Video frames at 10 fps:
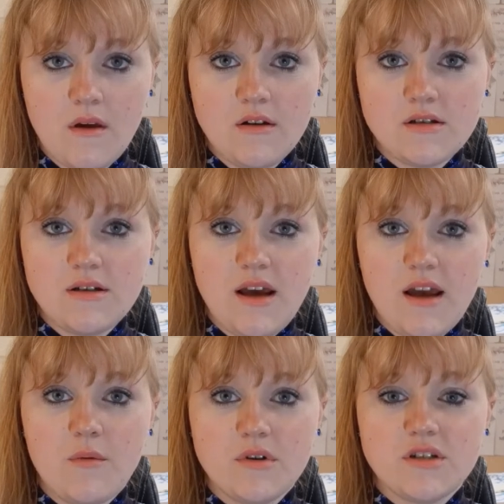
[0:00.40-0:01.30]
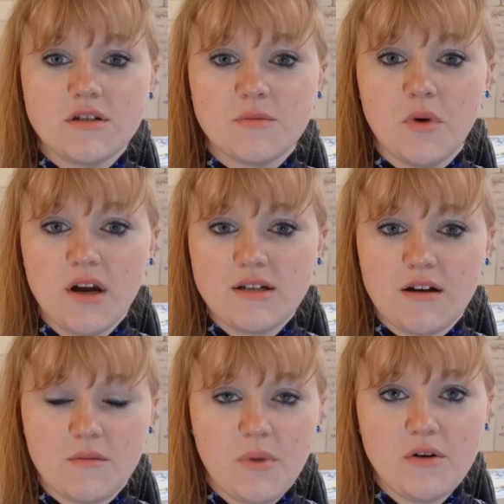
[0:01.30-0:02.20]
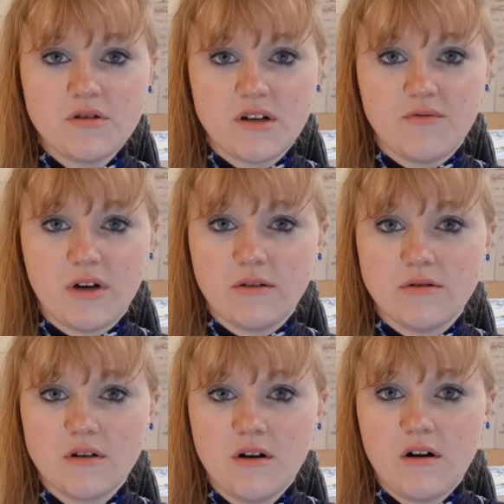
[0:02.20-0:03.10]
Today I wanted to break down a post I found